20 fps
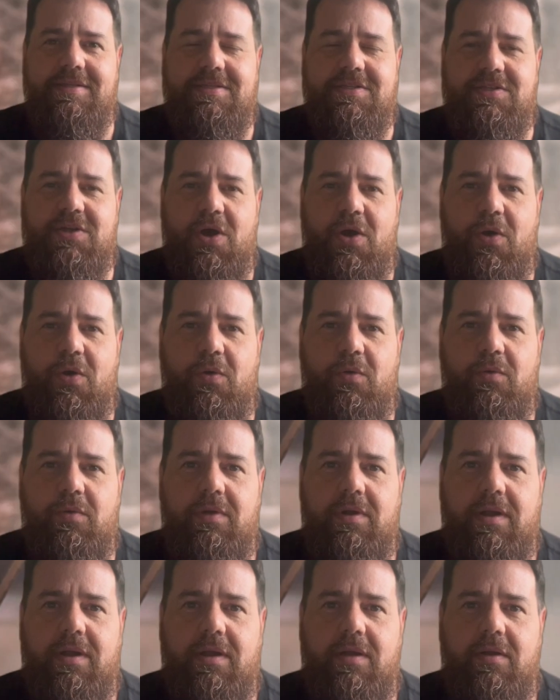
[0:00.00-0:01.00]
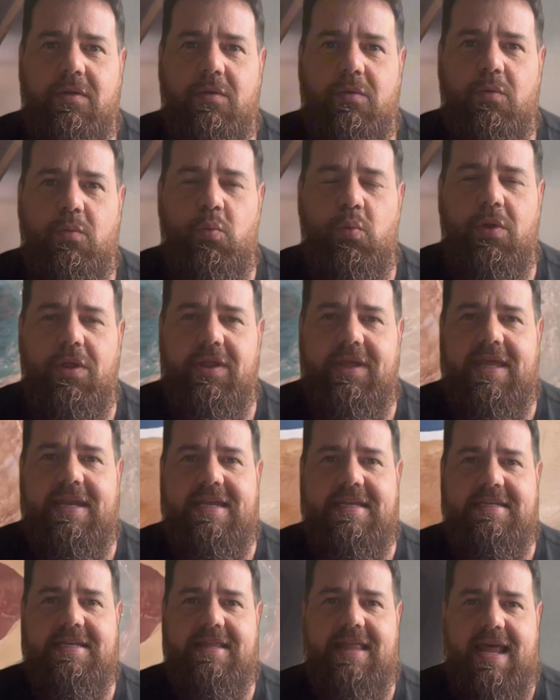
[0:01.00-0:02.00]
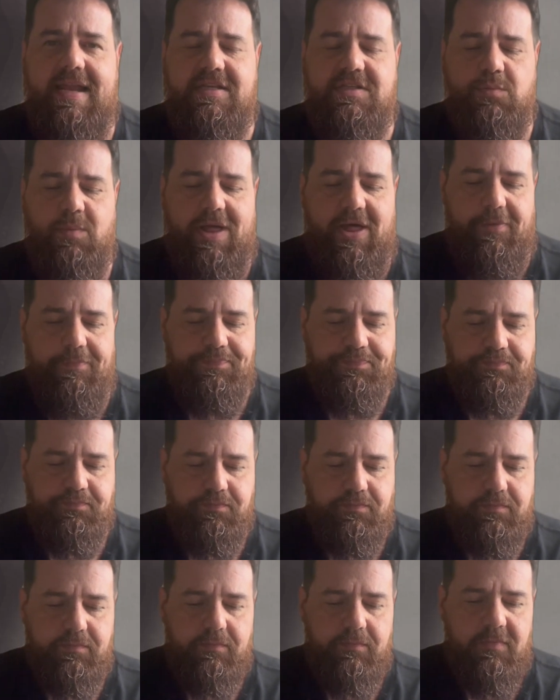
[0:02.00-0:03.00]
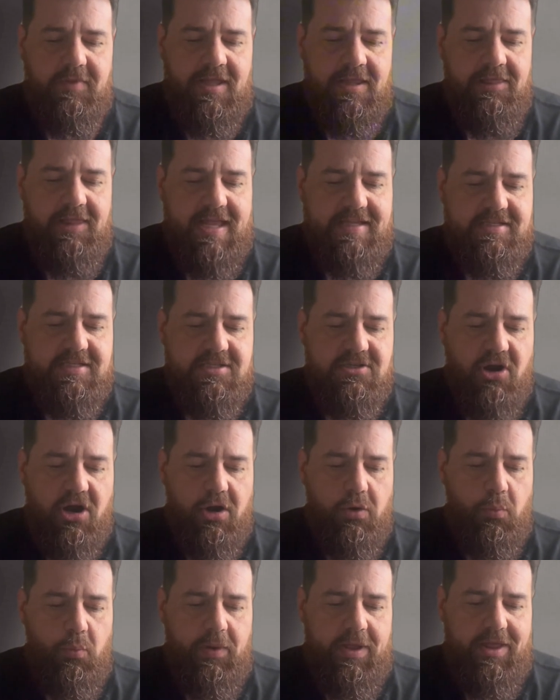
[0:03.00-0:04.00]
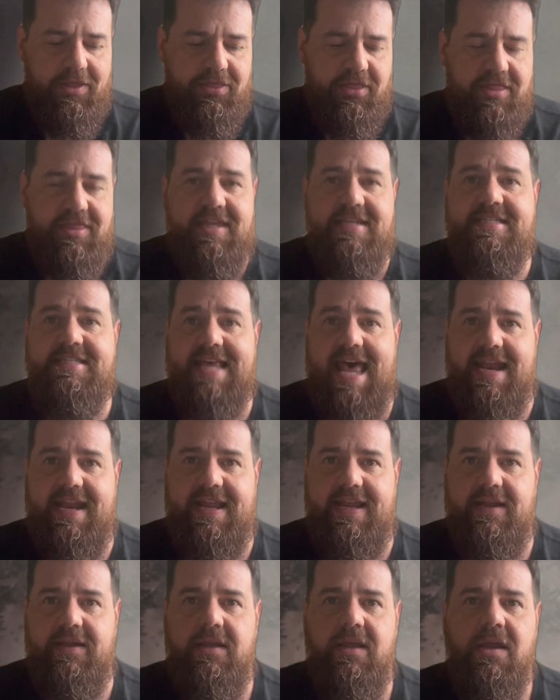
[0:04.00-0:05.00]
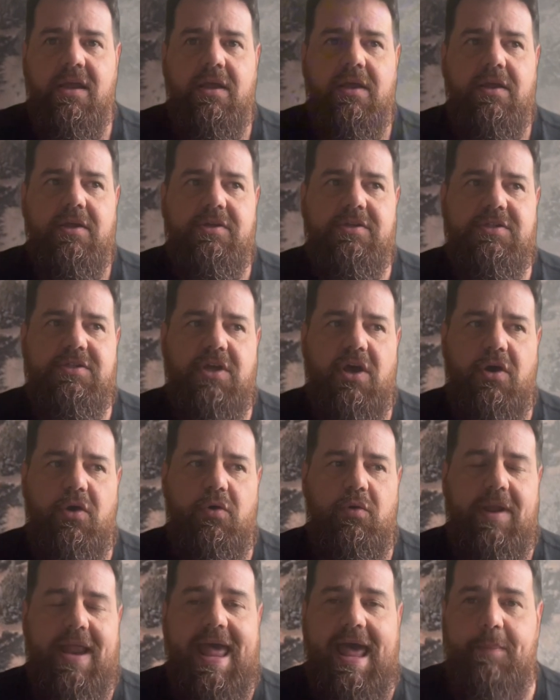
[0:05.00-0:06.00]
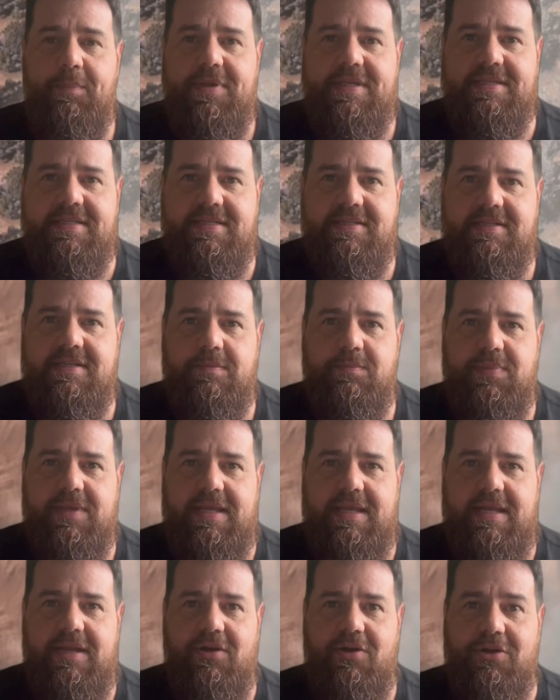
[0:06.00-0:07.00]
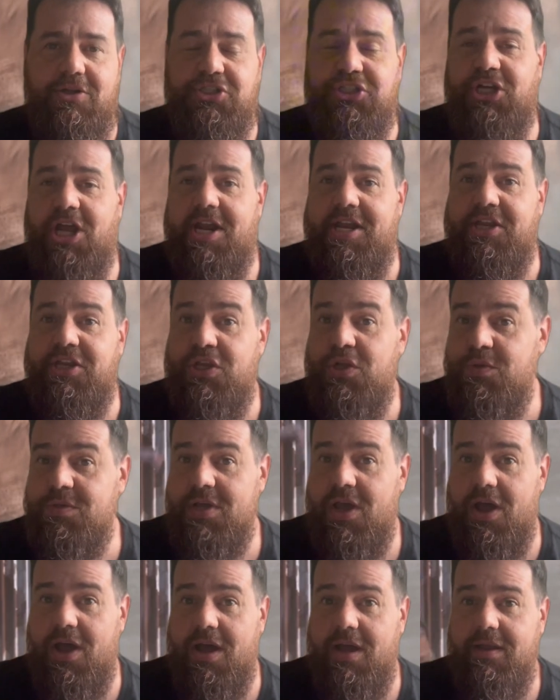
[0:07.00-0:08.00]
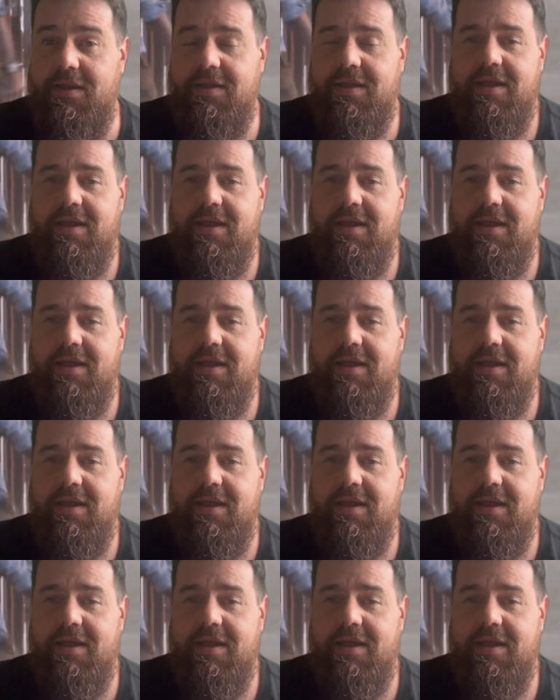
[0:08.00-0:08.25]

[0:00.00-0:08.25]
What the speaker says: so we'll get into that as well. Let's start with the setting. So it happens to be all shot in Utah,